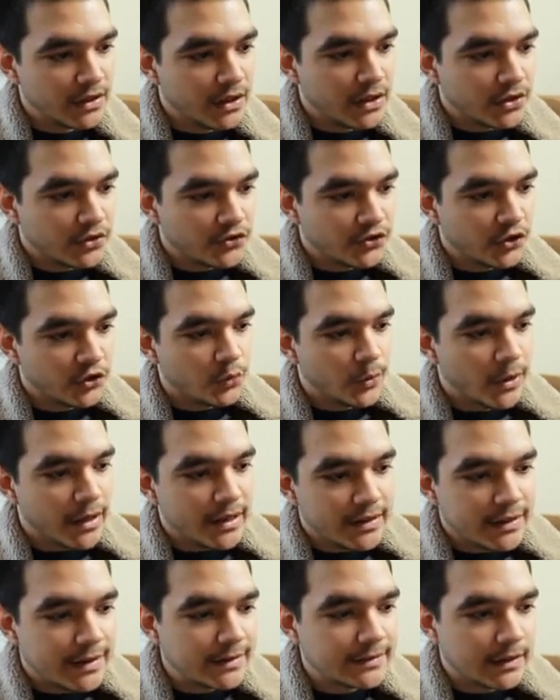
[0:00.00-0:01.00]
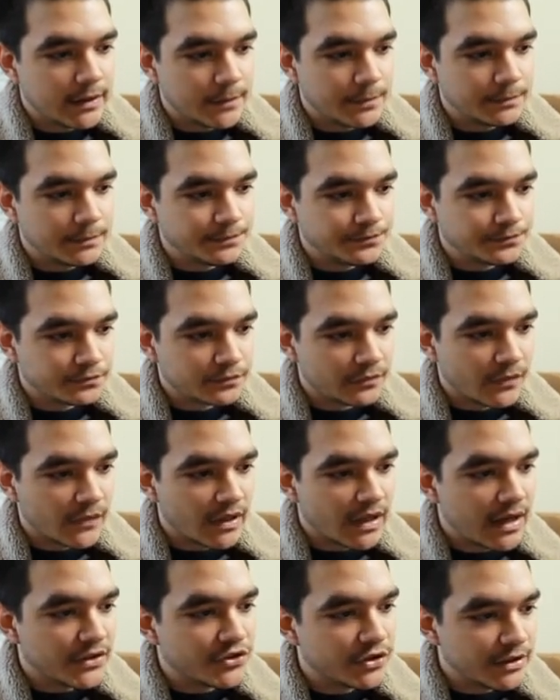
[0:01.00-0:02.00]
So you write katab,
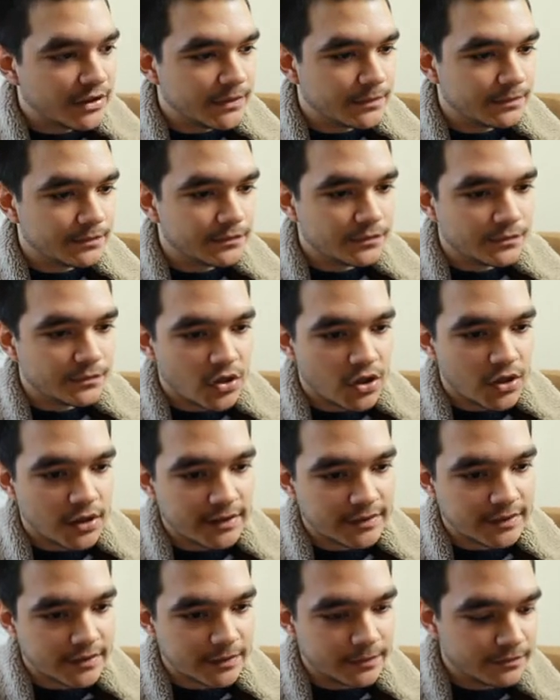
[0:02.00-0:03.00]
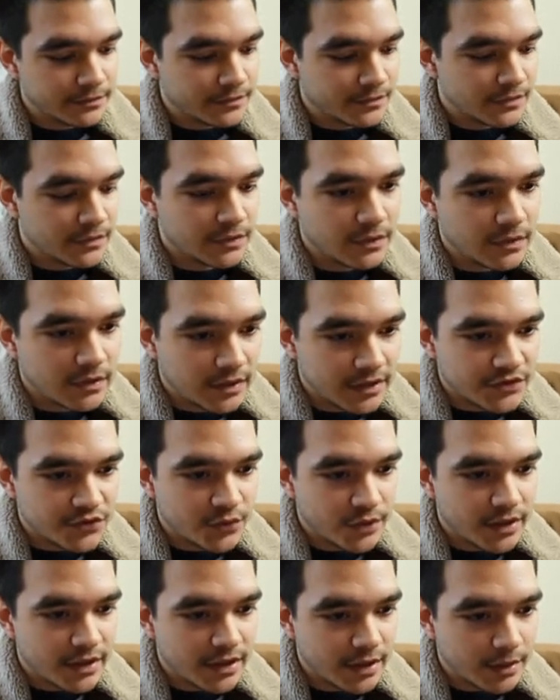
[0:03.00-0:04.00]
actually not katab. Let's
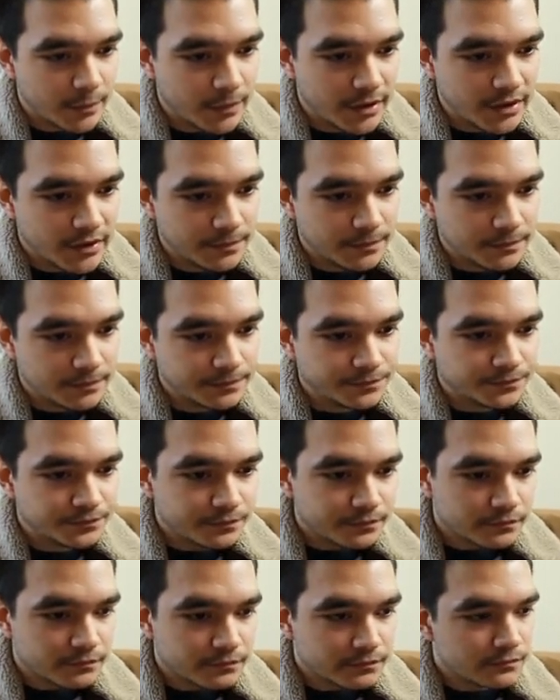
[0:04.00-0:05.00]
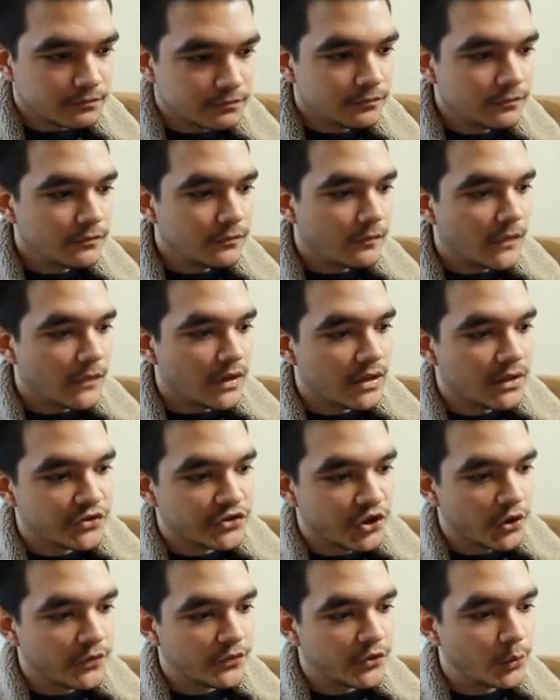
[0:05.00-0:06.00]
write amil. So
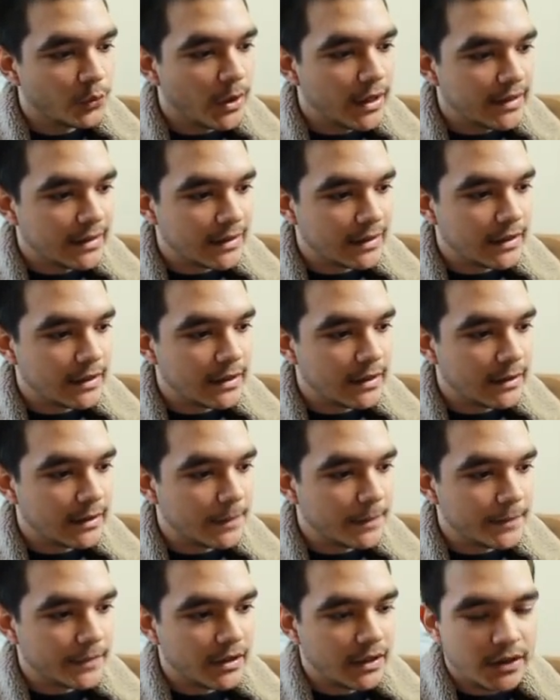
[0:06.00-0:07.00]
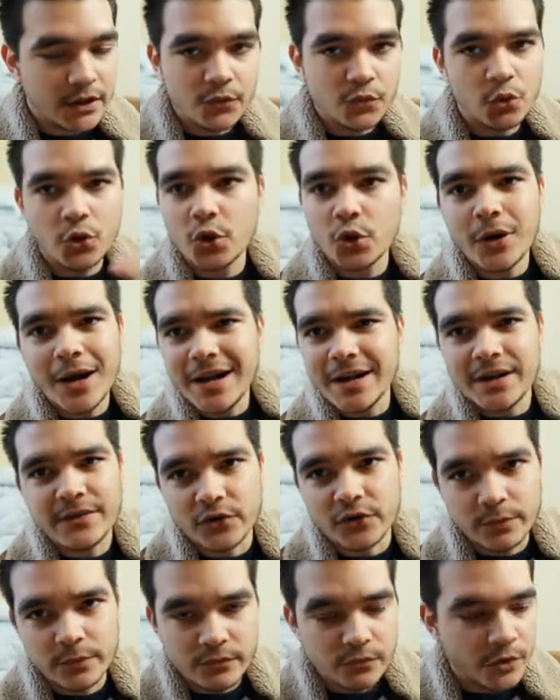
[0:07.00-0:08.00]
if you write, or any
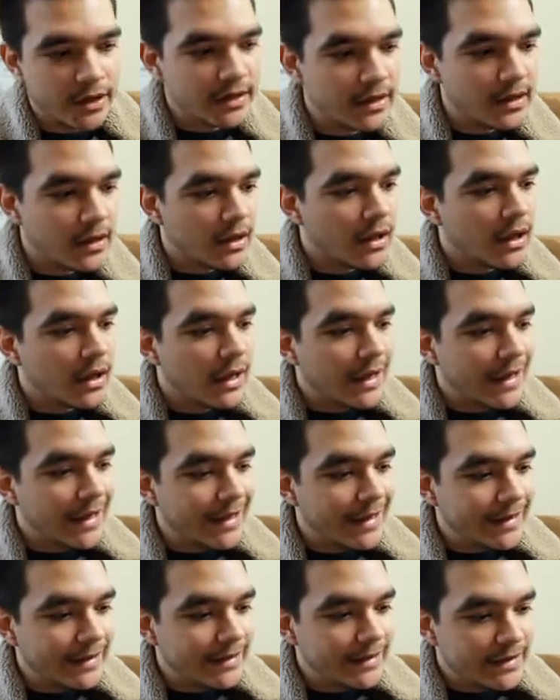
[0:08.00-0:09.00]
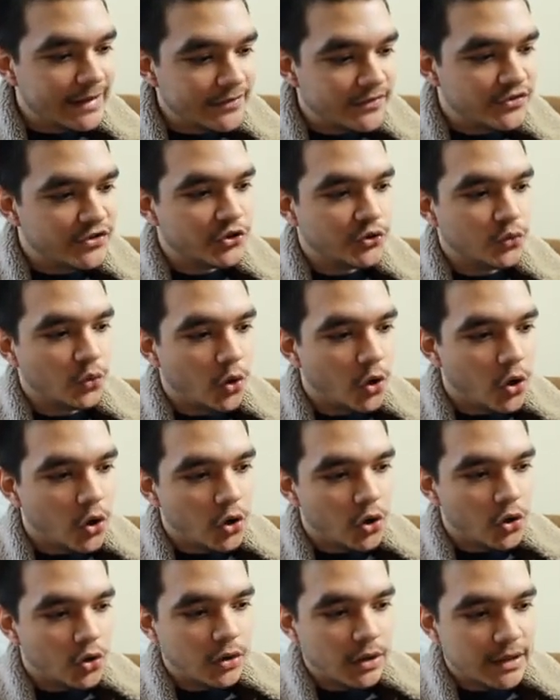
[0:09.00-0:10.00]
verb, right? It gives you
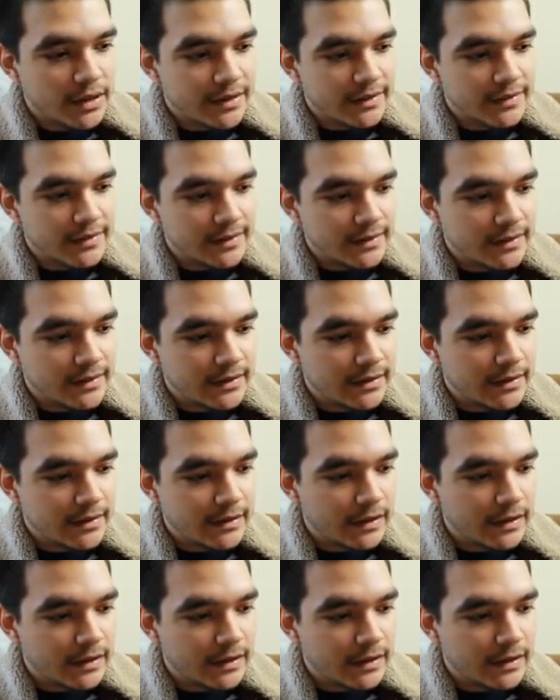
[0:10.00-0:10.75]
all the